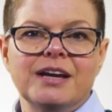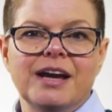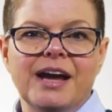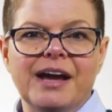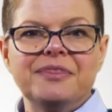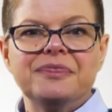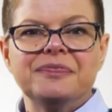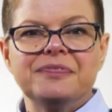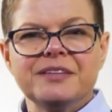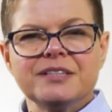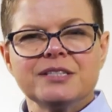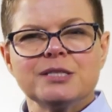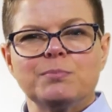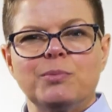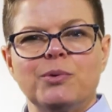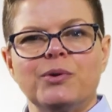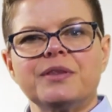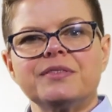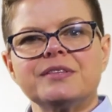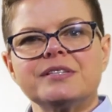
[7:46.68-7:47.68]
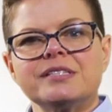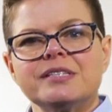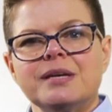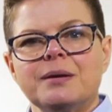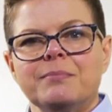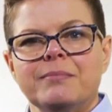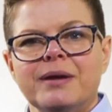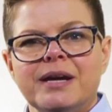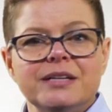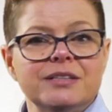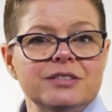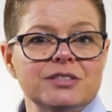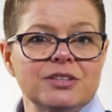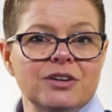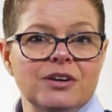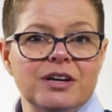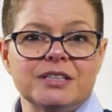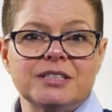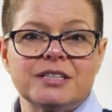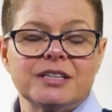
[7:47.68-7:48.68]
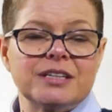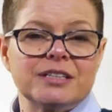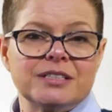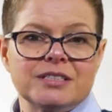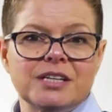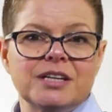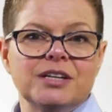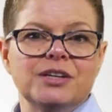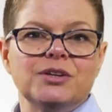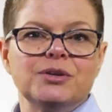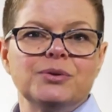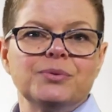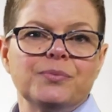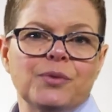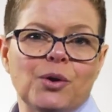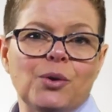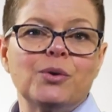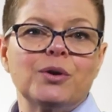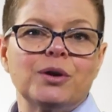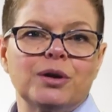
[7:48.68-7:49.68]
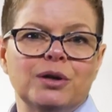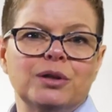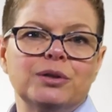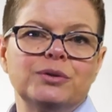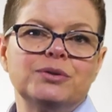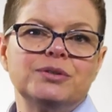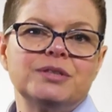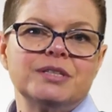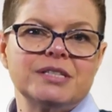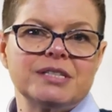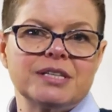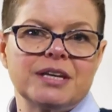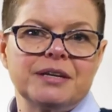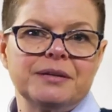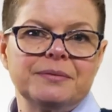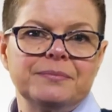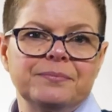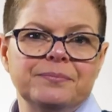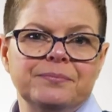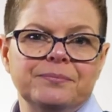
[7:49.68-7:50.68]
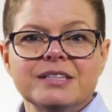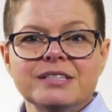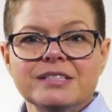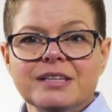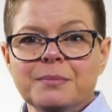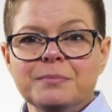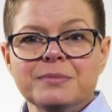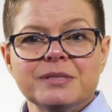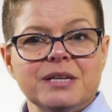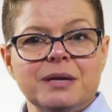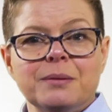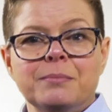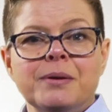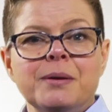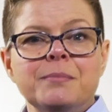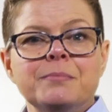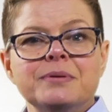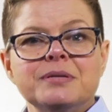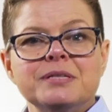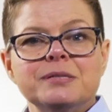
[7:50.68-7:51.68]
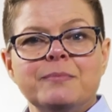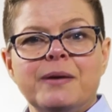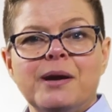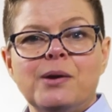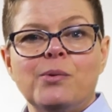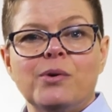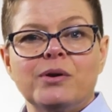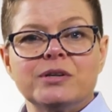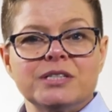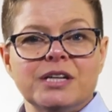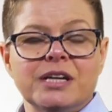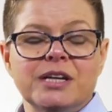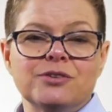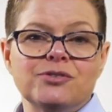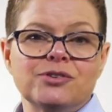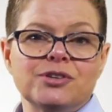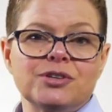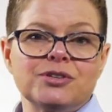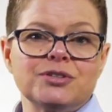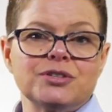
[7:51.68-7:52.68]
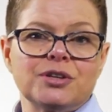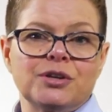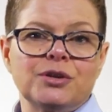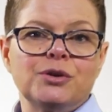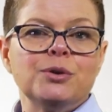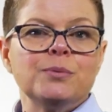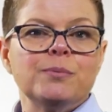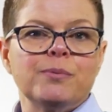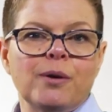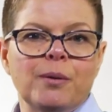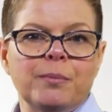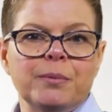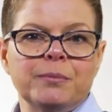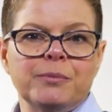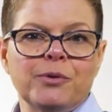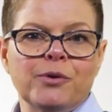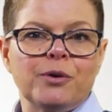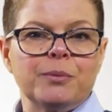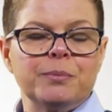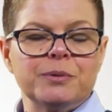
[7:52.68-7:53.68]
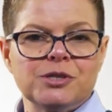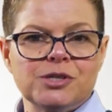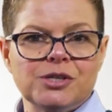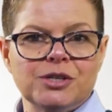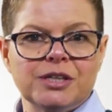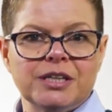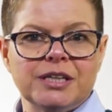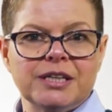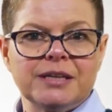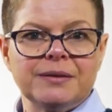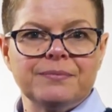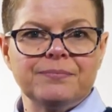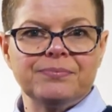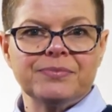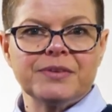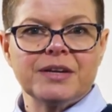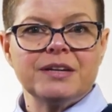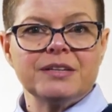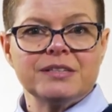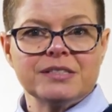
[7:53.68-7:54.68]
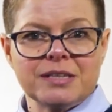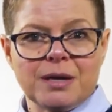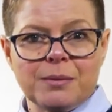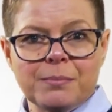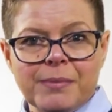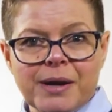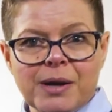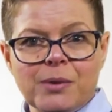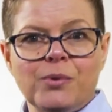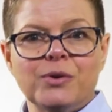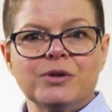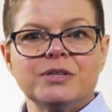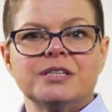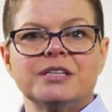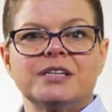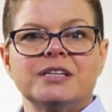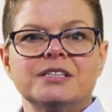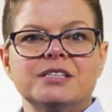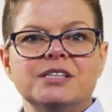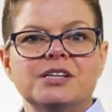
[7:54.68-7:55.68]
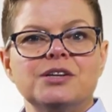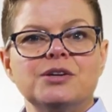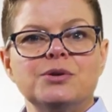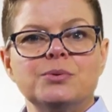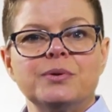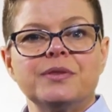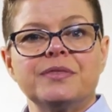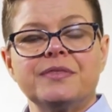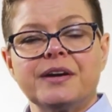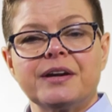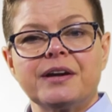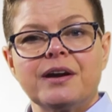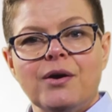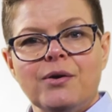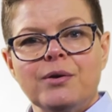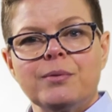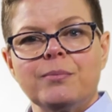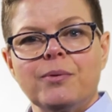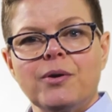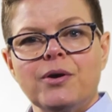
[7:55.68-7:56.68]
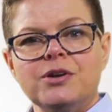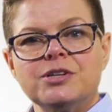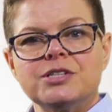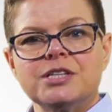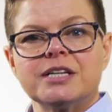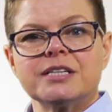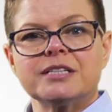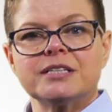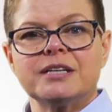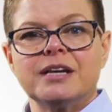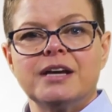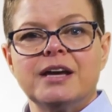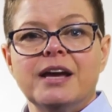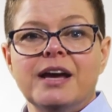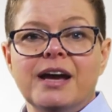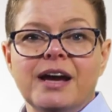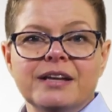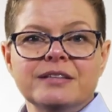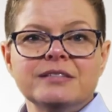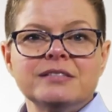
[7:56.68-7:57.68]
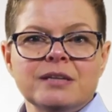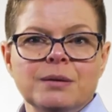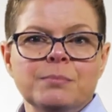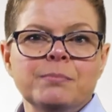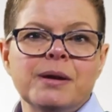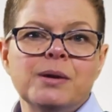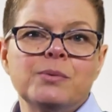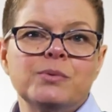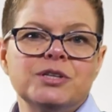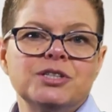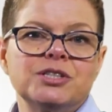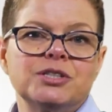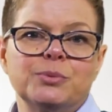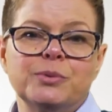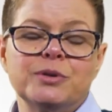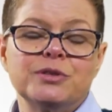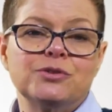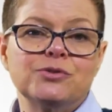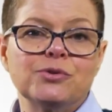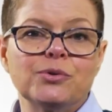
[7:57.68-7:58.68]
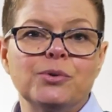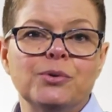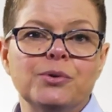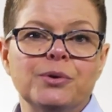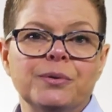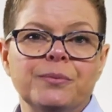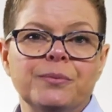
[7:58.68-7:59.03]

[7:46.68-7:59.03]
At this point, the SET may decide to continue or conclude the SET. Some SET members may want to introduce a new problem or opportunity. Some may want to continue with their current project, and some may wish to withdraw.